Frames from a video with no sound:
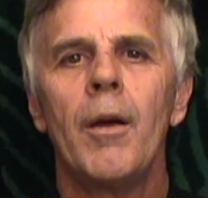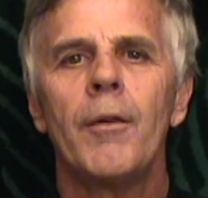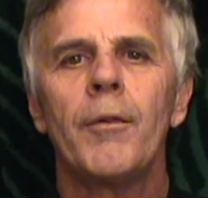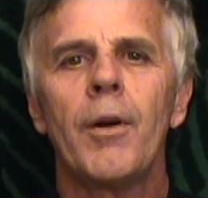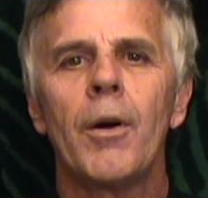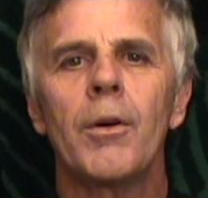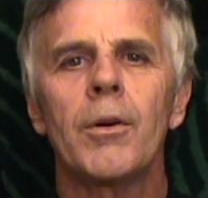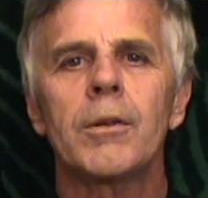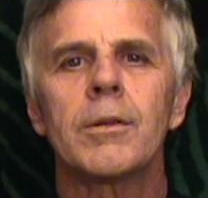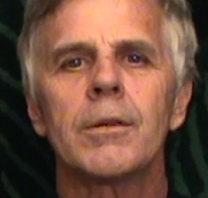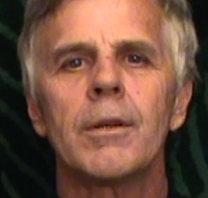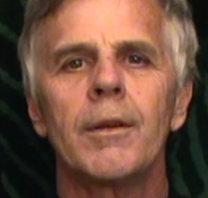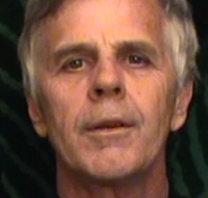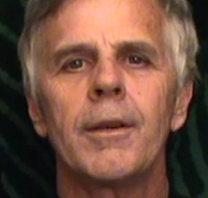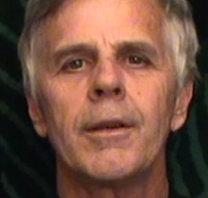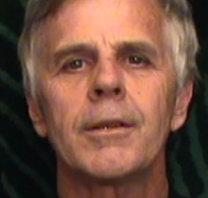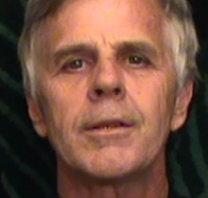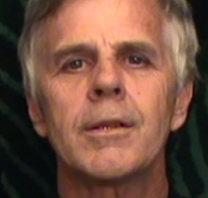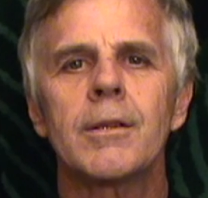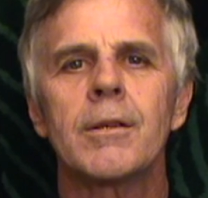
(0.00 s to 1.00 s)
Folks,
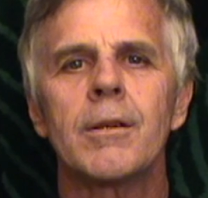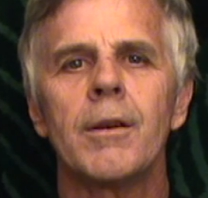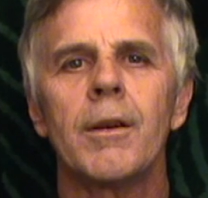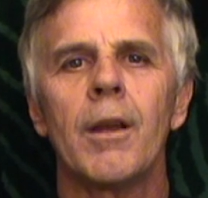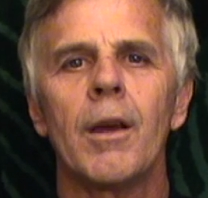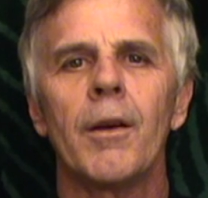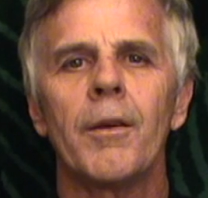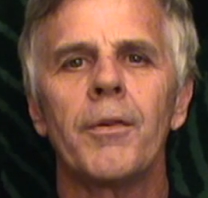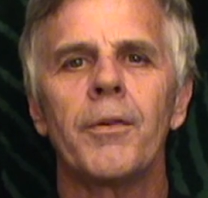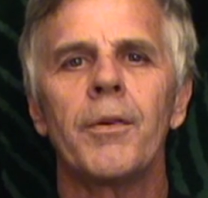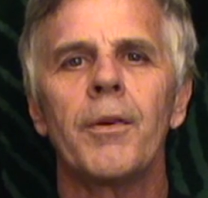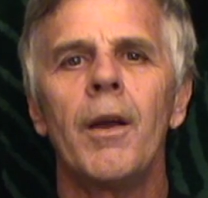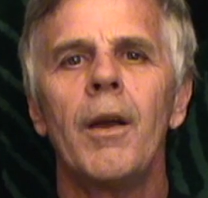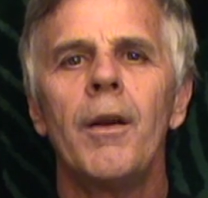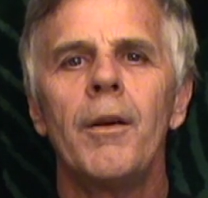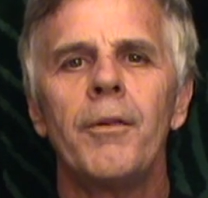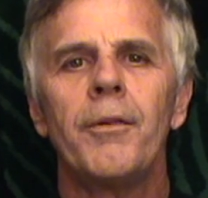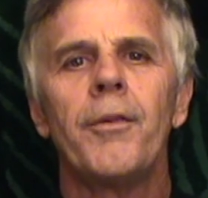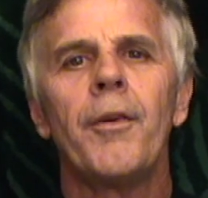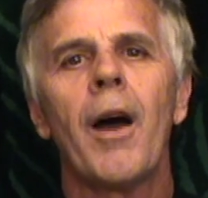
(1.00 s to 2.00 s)
this is enough
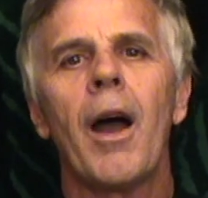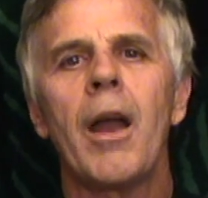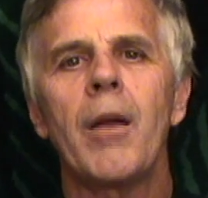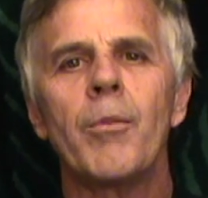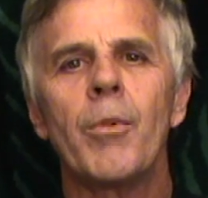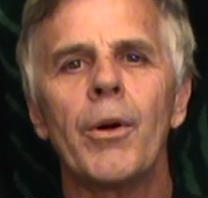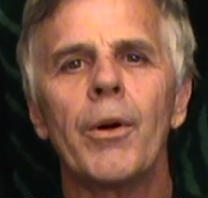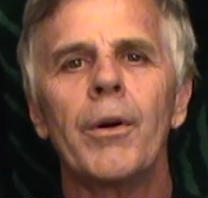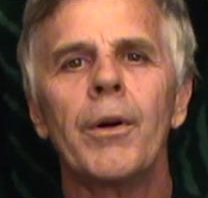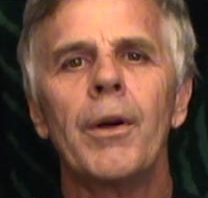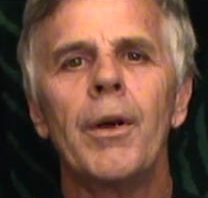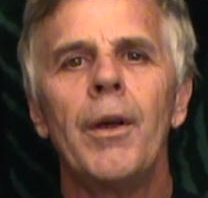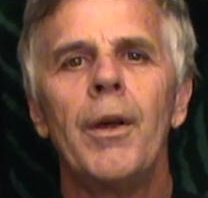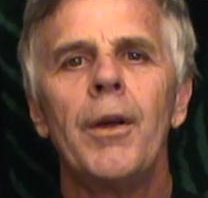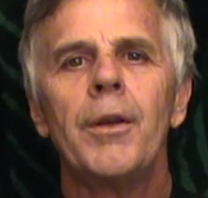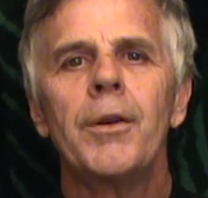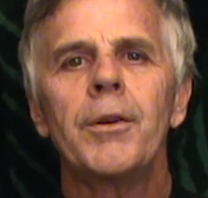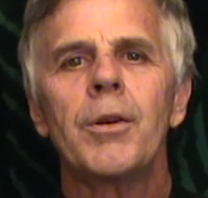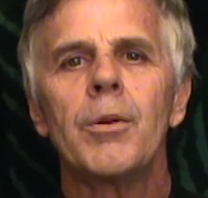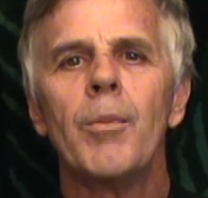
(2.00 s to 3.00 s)
fiber
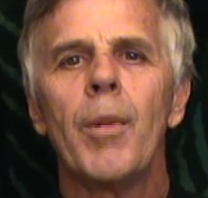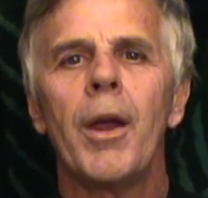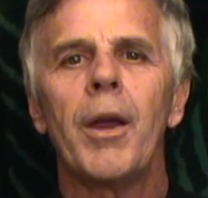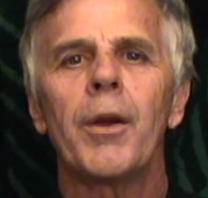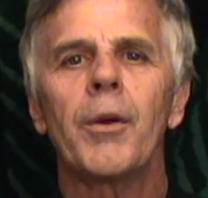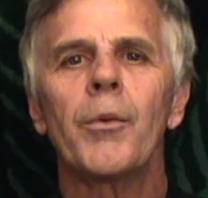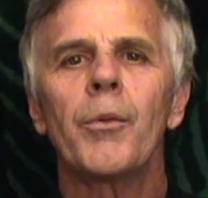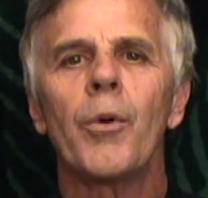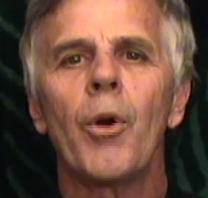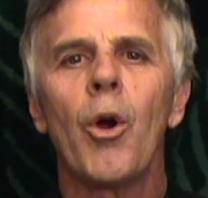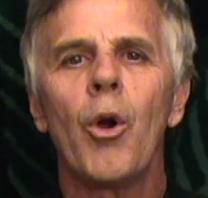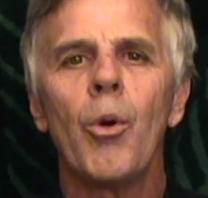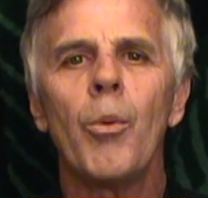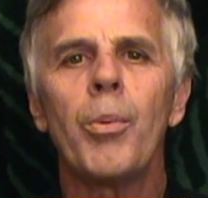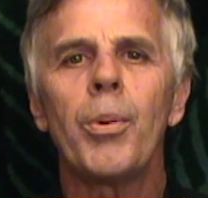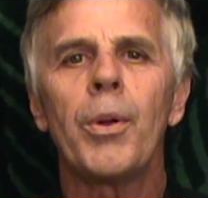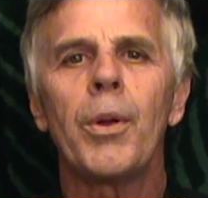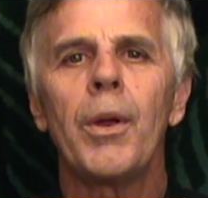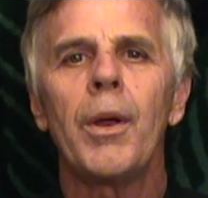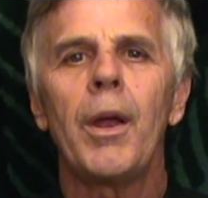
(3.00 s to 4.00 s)
to make
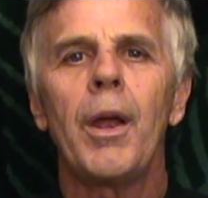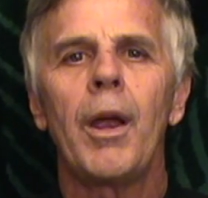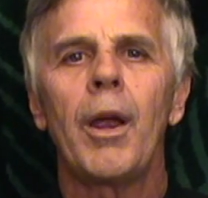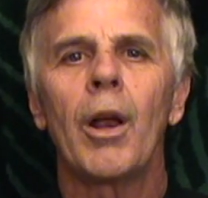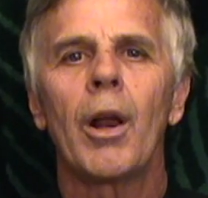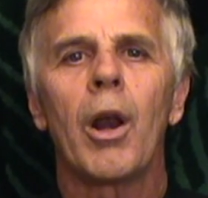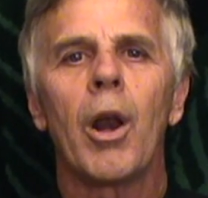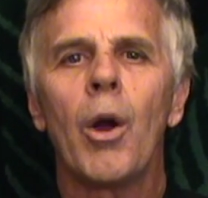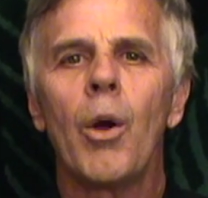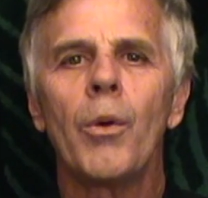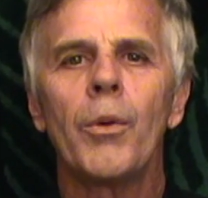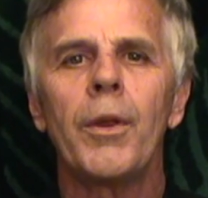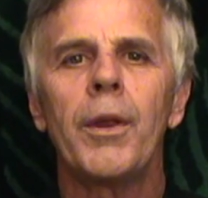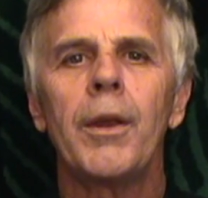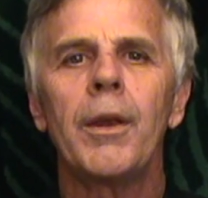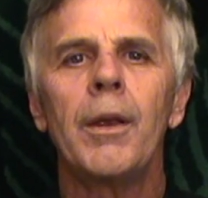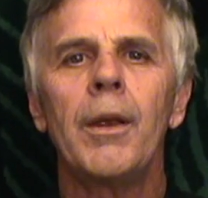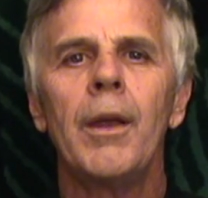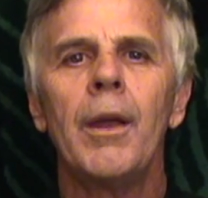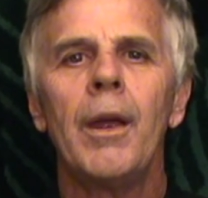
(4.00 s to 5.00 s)
rope and
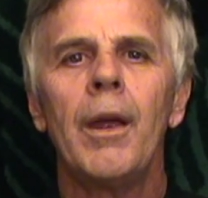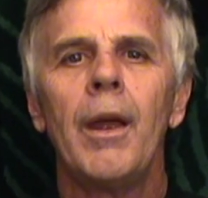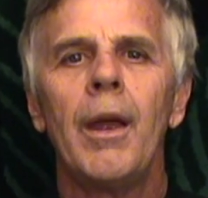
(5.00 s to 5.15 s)
clothing